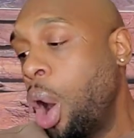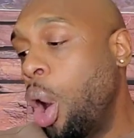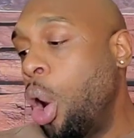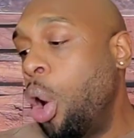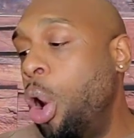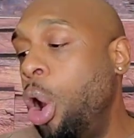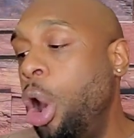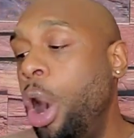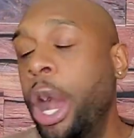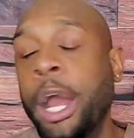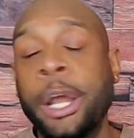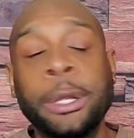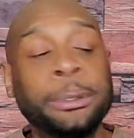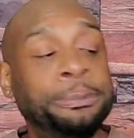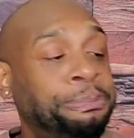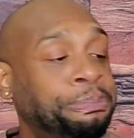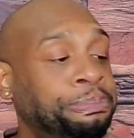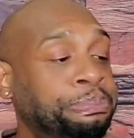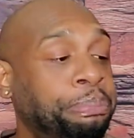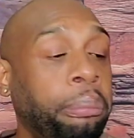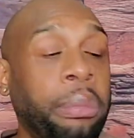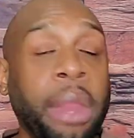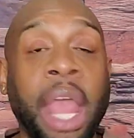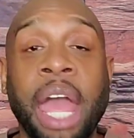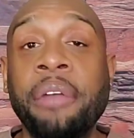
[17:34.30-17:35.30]
or
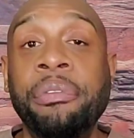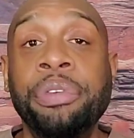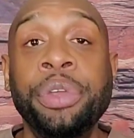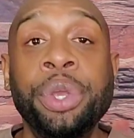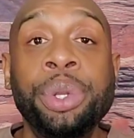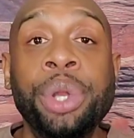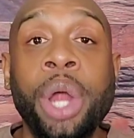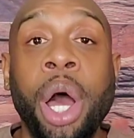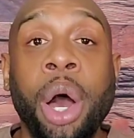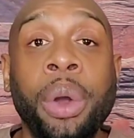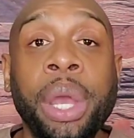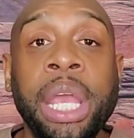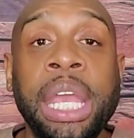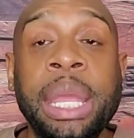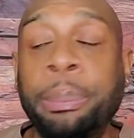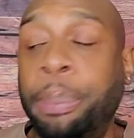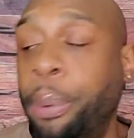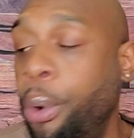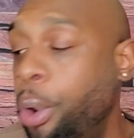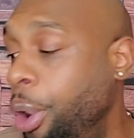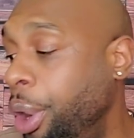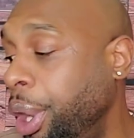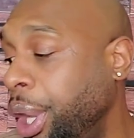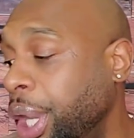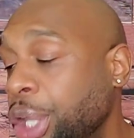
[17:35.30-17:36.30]
if you don't
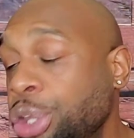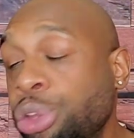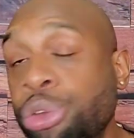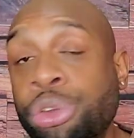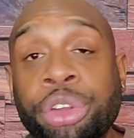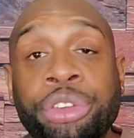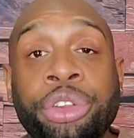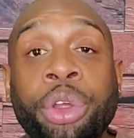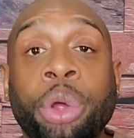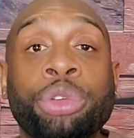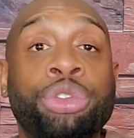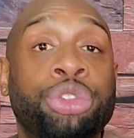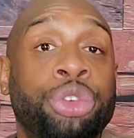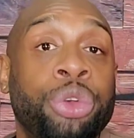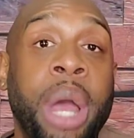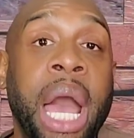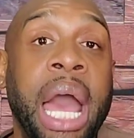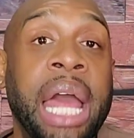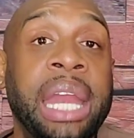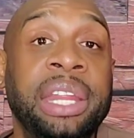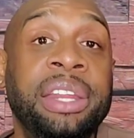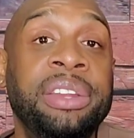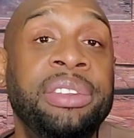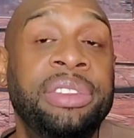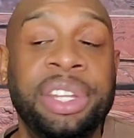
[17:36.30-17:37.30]
eat pork and you're just going to
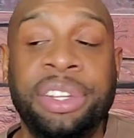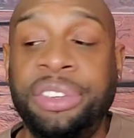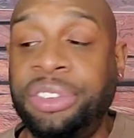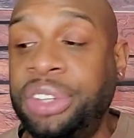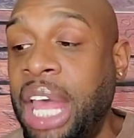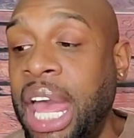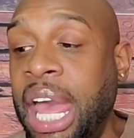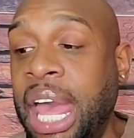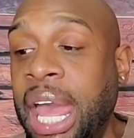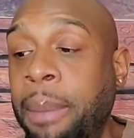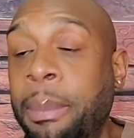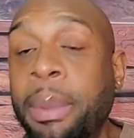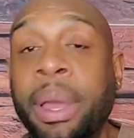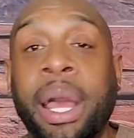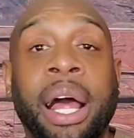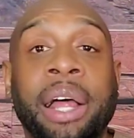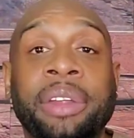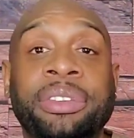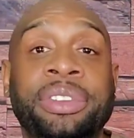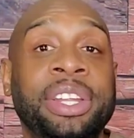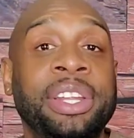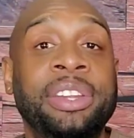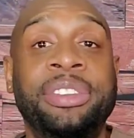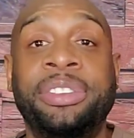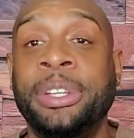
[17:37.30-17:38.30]
try this this time
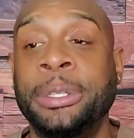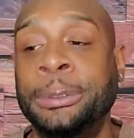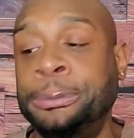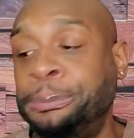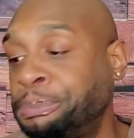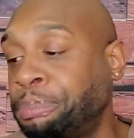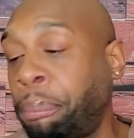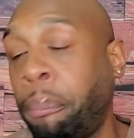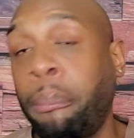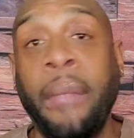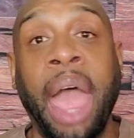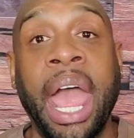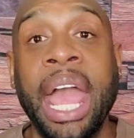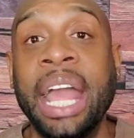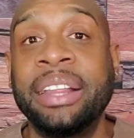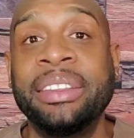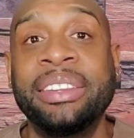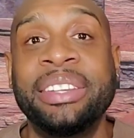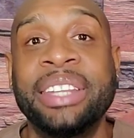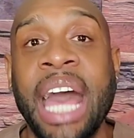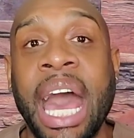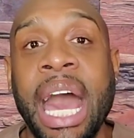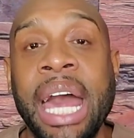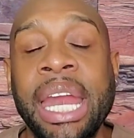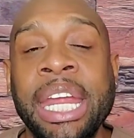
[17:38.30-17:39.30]
because it's
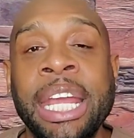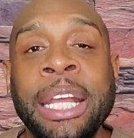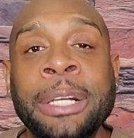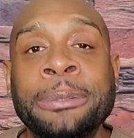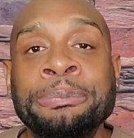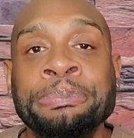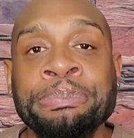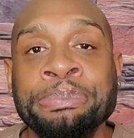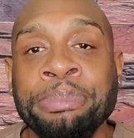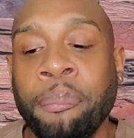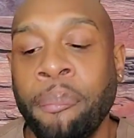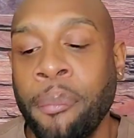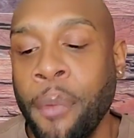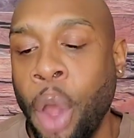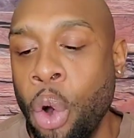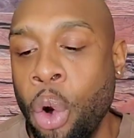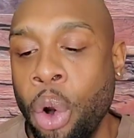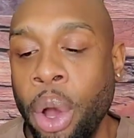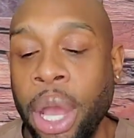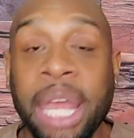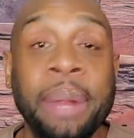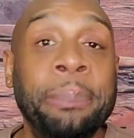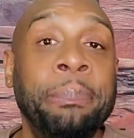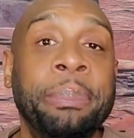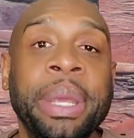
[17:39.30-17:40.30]
exotic
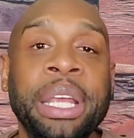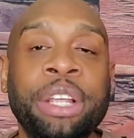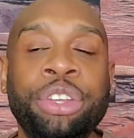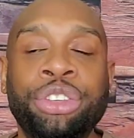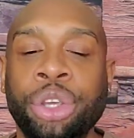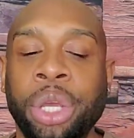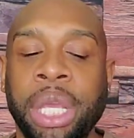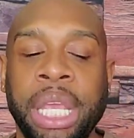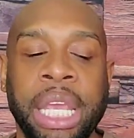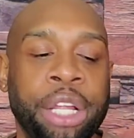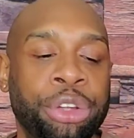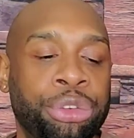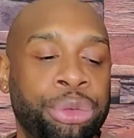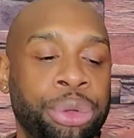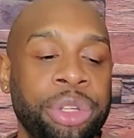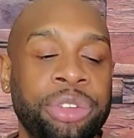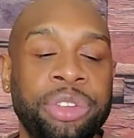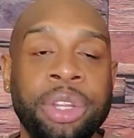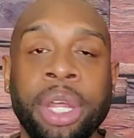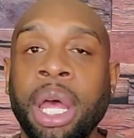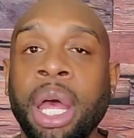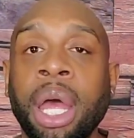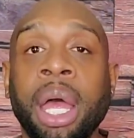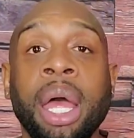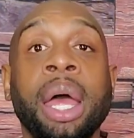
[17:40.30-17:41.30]
or it piques your
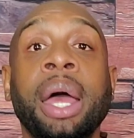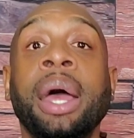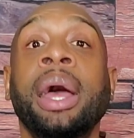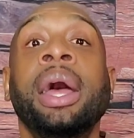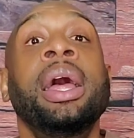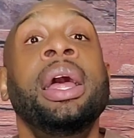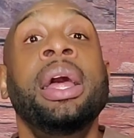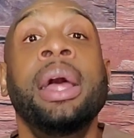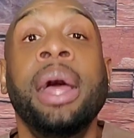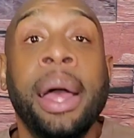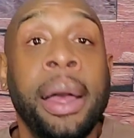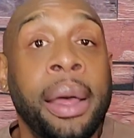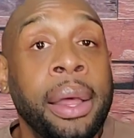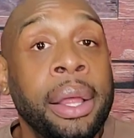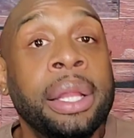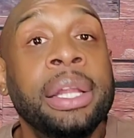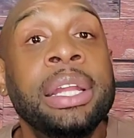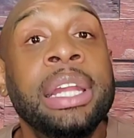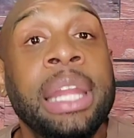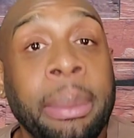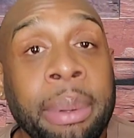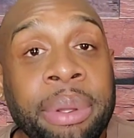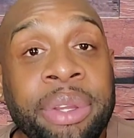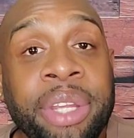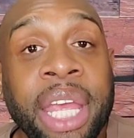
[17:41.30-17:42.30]
interest,
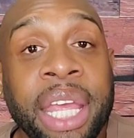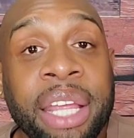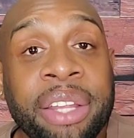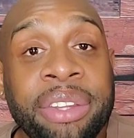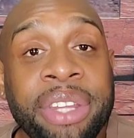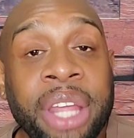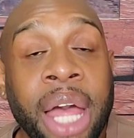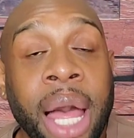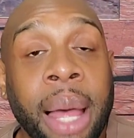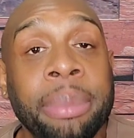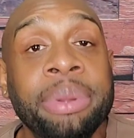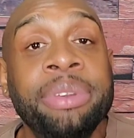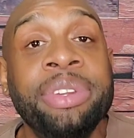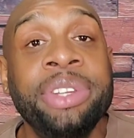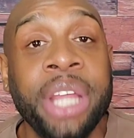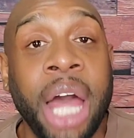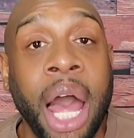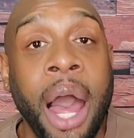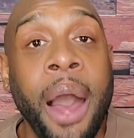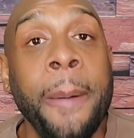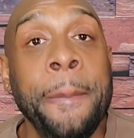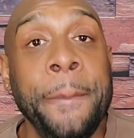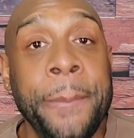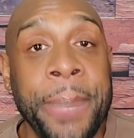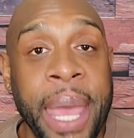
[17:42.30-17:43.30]
let me tell you something.
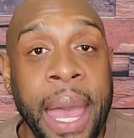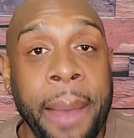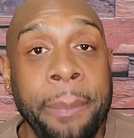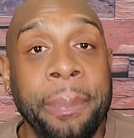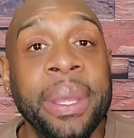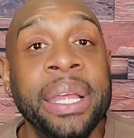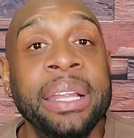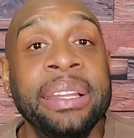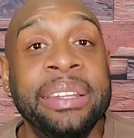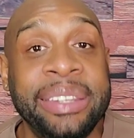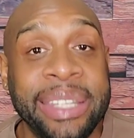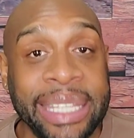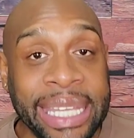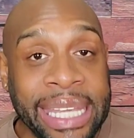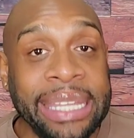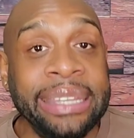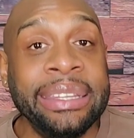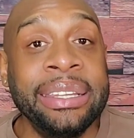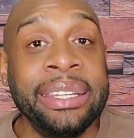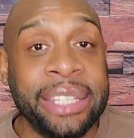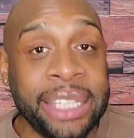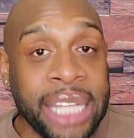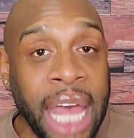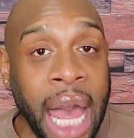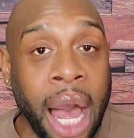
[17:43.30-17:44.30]
Salt, pepper, and
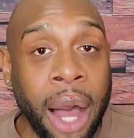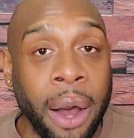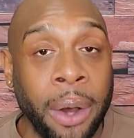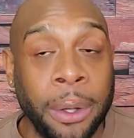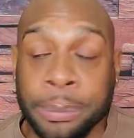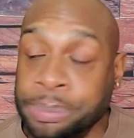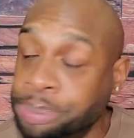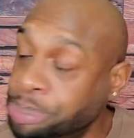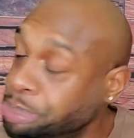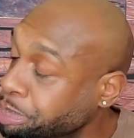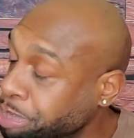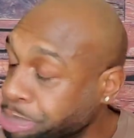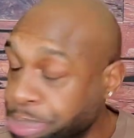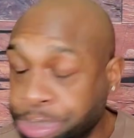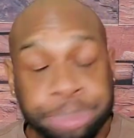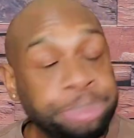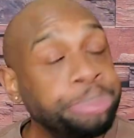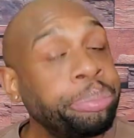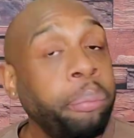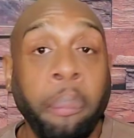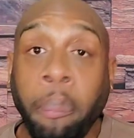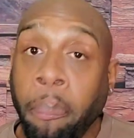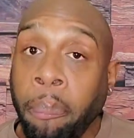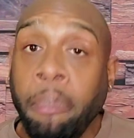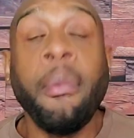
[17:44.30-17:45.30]
seasoned salt
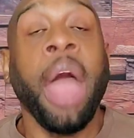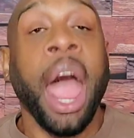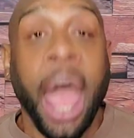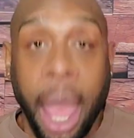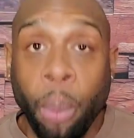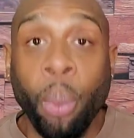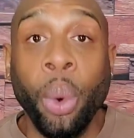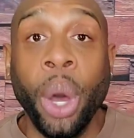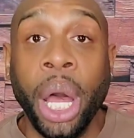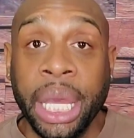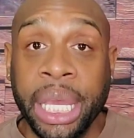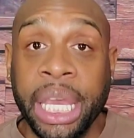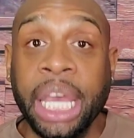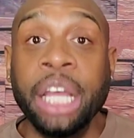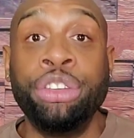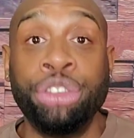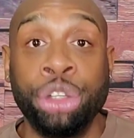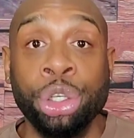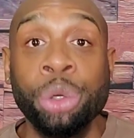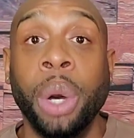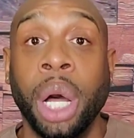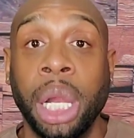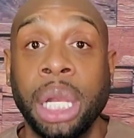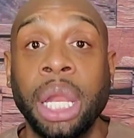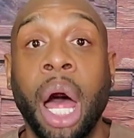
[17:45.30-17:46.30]
will
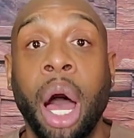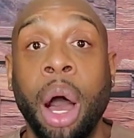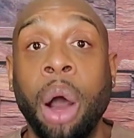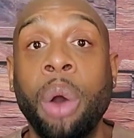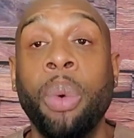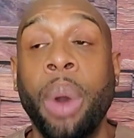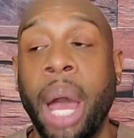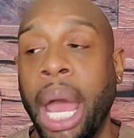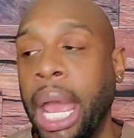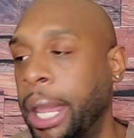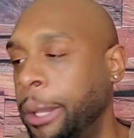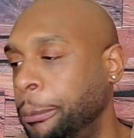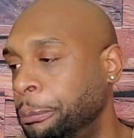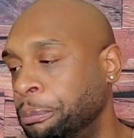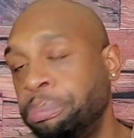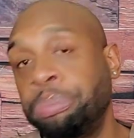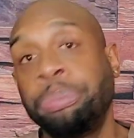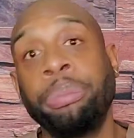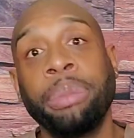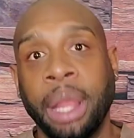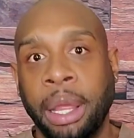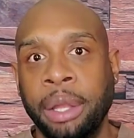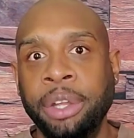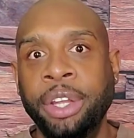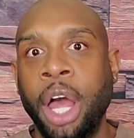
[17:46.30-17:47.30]
get you a long way.
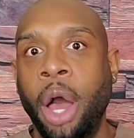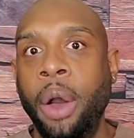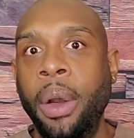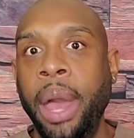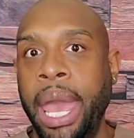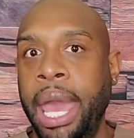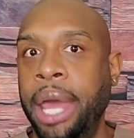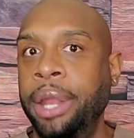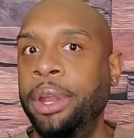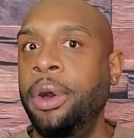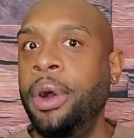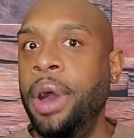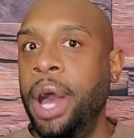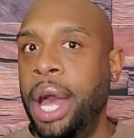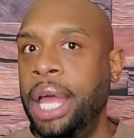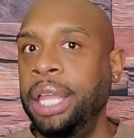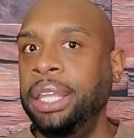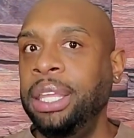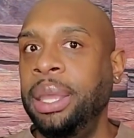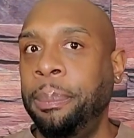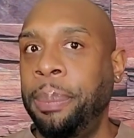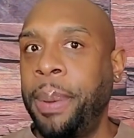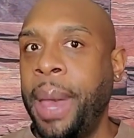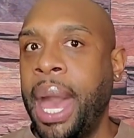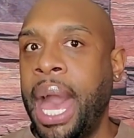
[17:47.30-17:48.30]
Don't have no
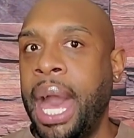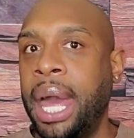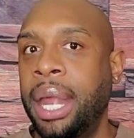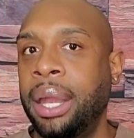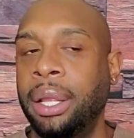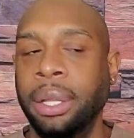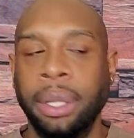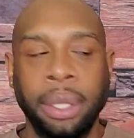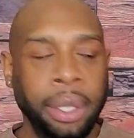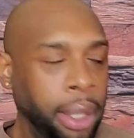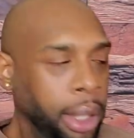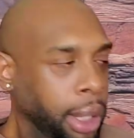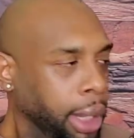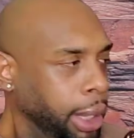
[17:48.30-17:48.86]
onion powder